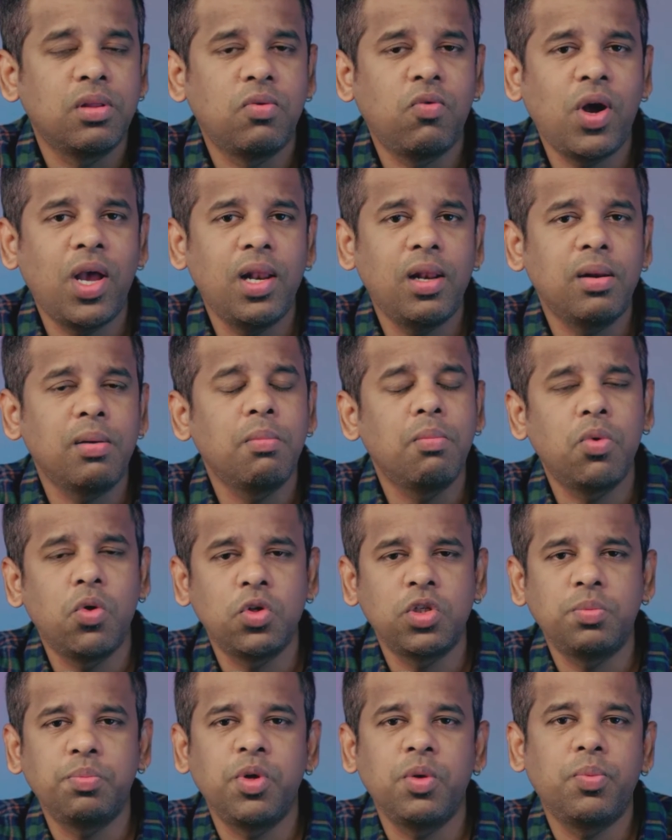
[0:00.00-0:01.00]
While
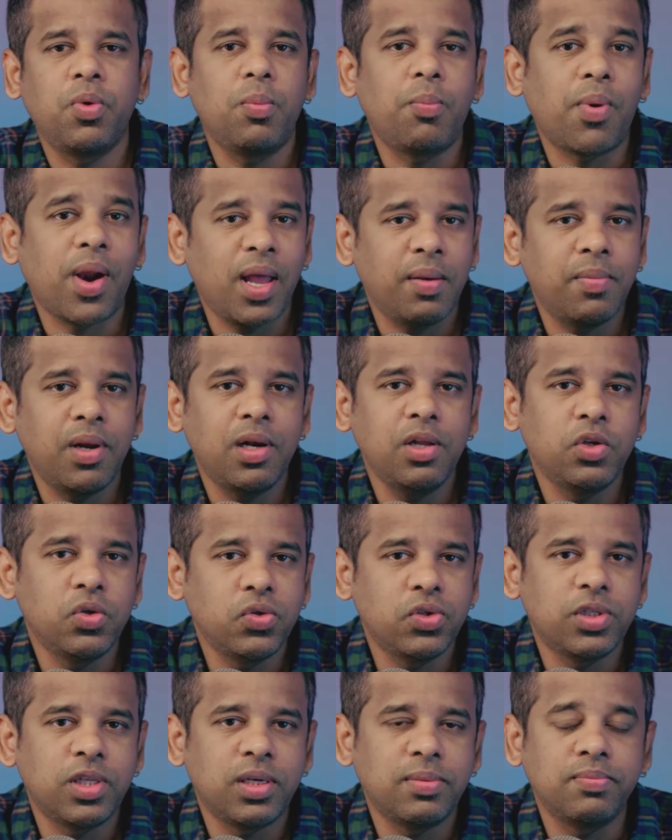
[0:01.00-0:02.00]
most people primarily
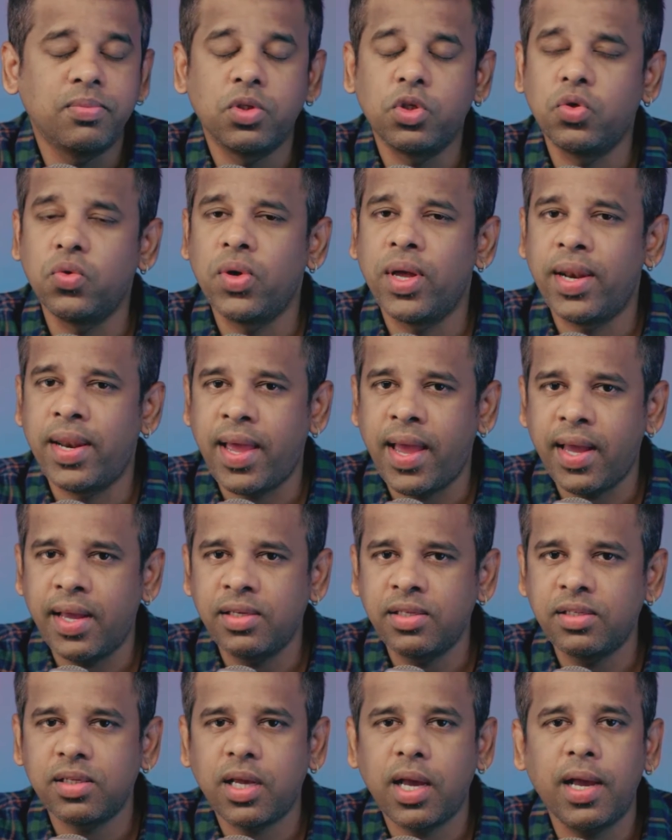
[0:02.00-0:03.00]
use them to
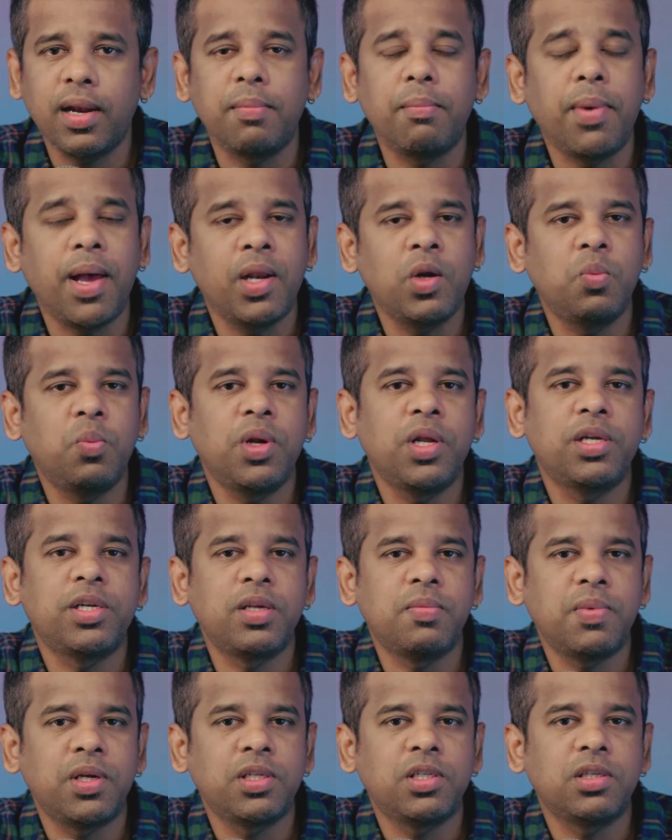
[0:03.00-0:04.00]
enhance and
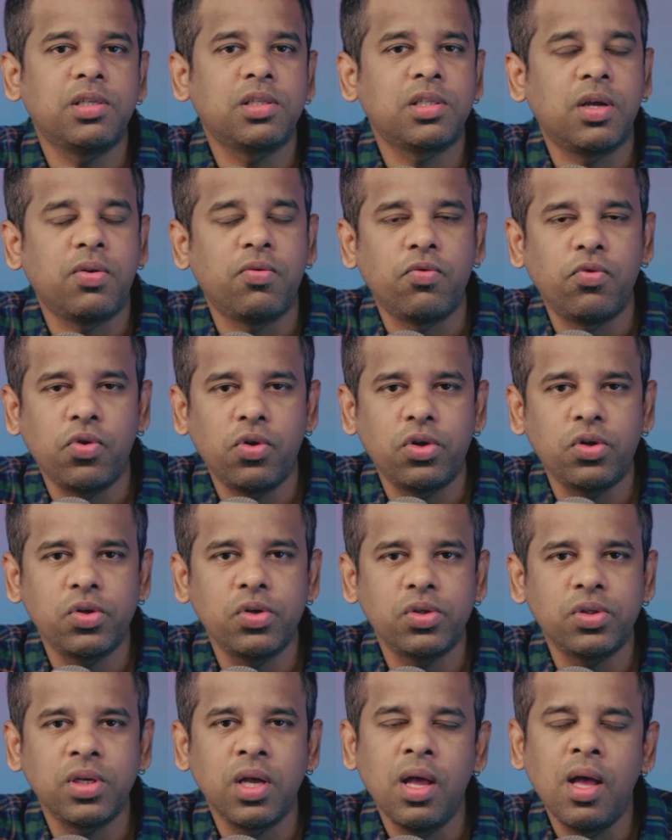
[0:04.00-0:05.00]
manipulate images and
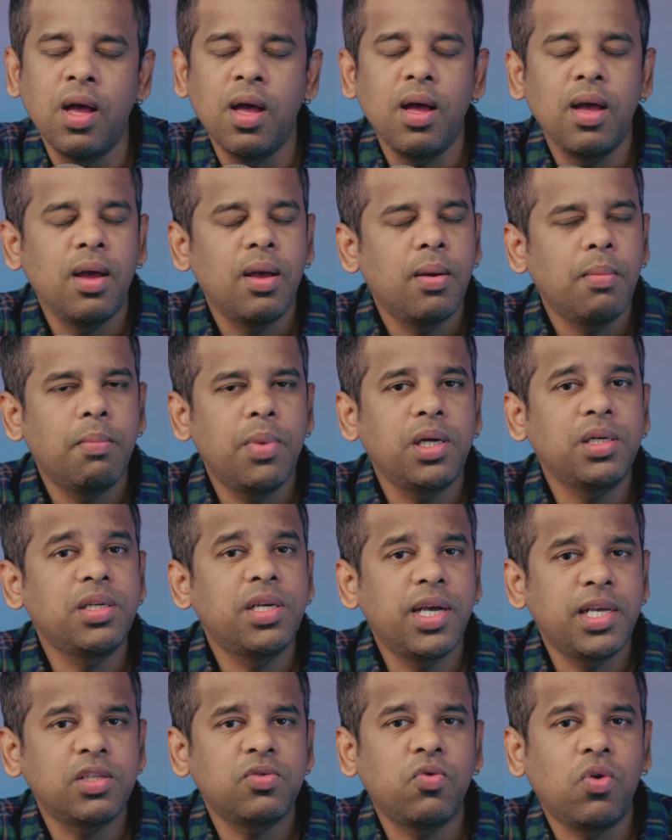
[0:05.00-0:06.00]
photos, but
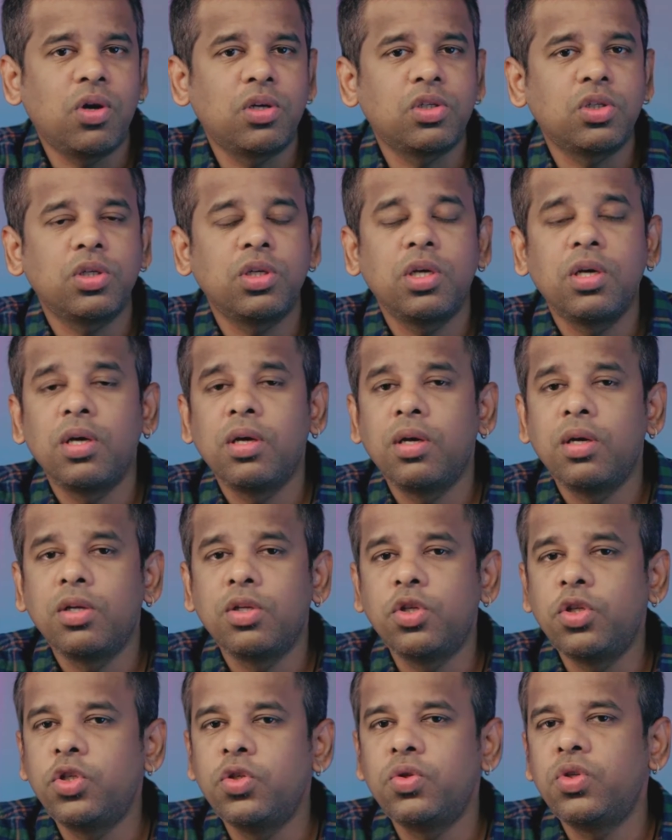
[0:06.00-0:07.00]
guess what?
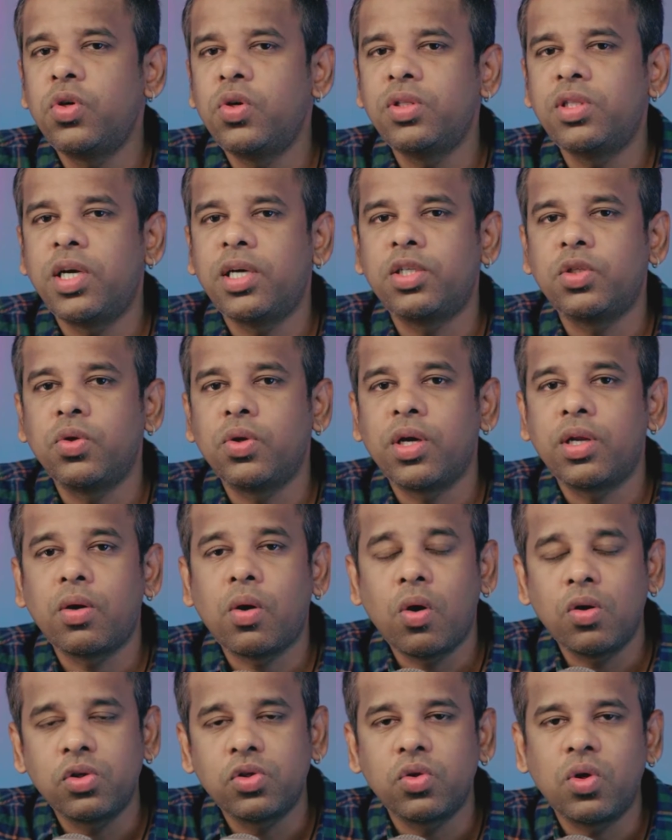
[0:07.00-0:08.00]
Did you know that you can
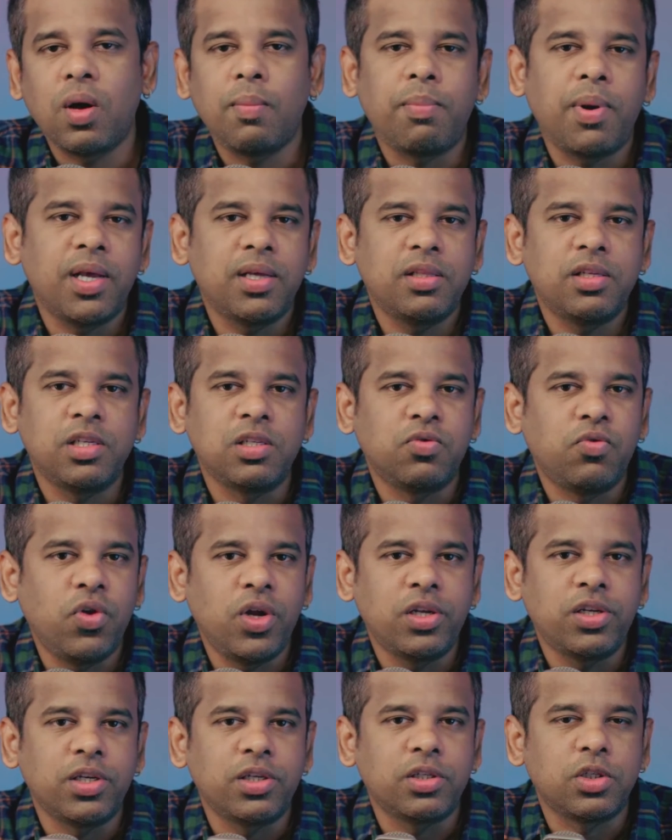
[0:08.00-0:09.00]
also apply these
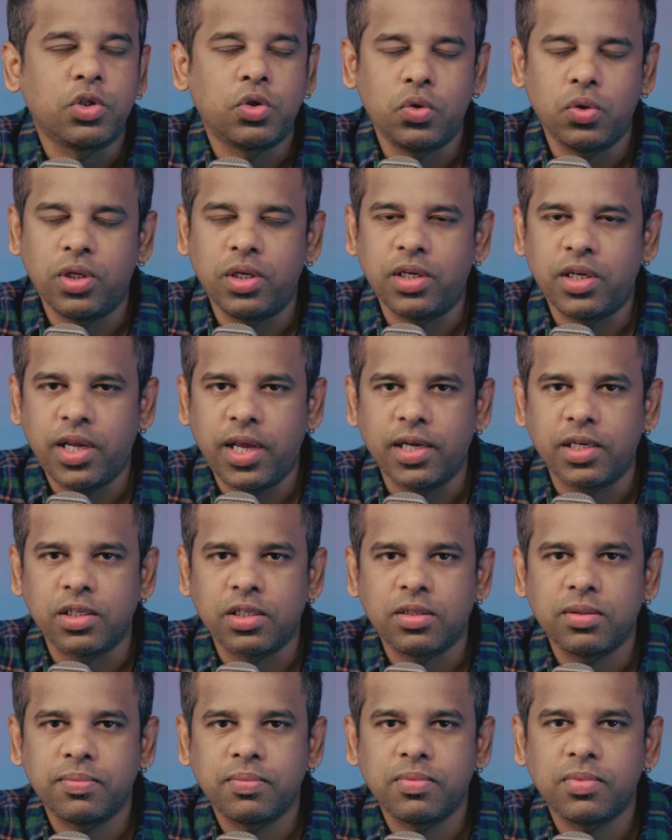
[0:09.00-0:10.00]
filters to the
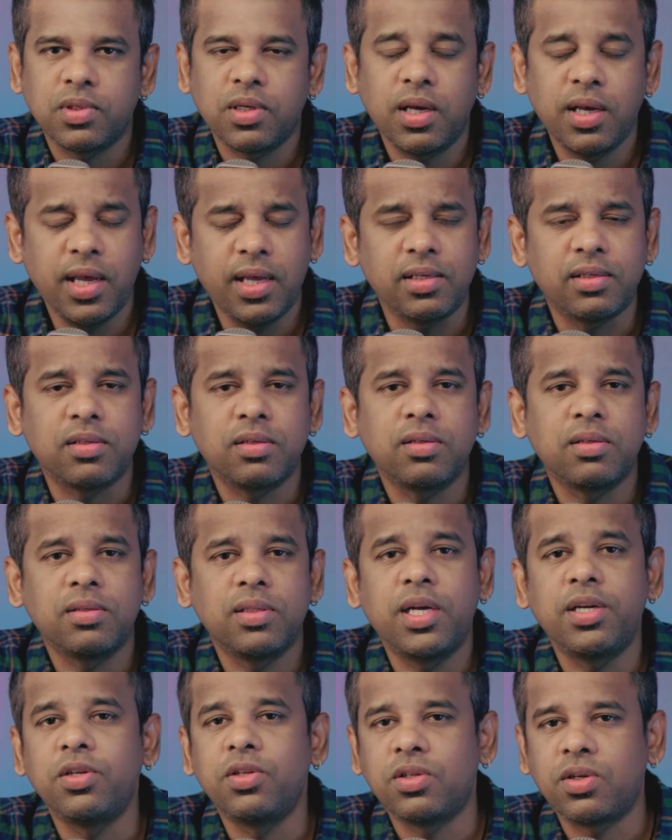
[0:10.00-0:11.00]
text? Yes,
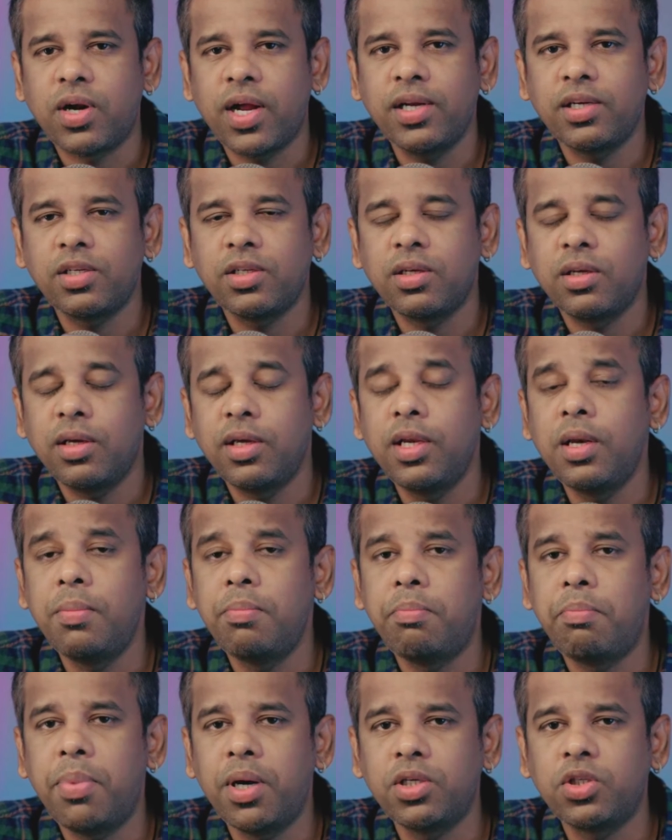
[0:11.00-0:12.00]
that is right.
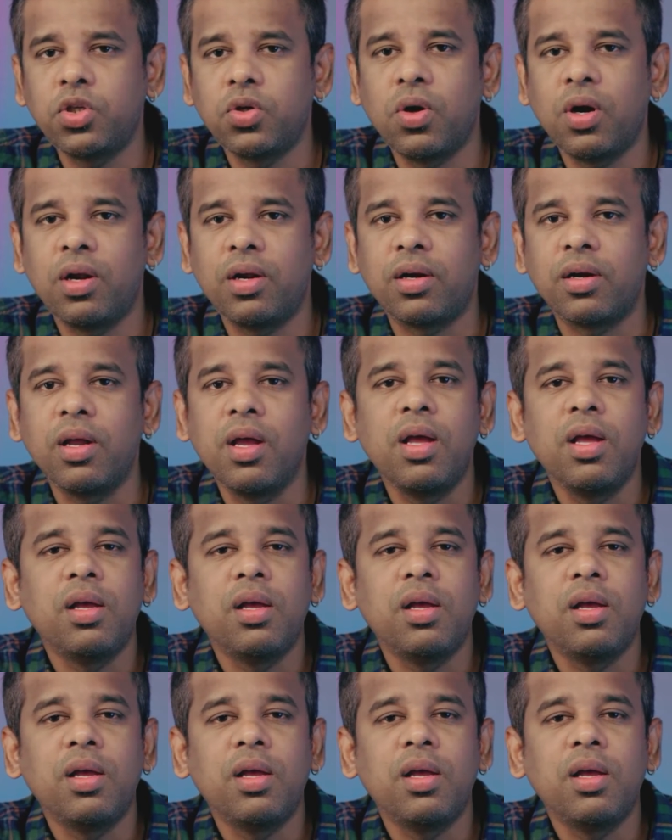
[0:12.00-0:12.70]
In particular,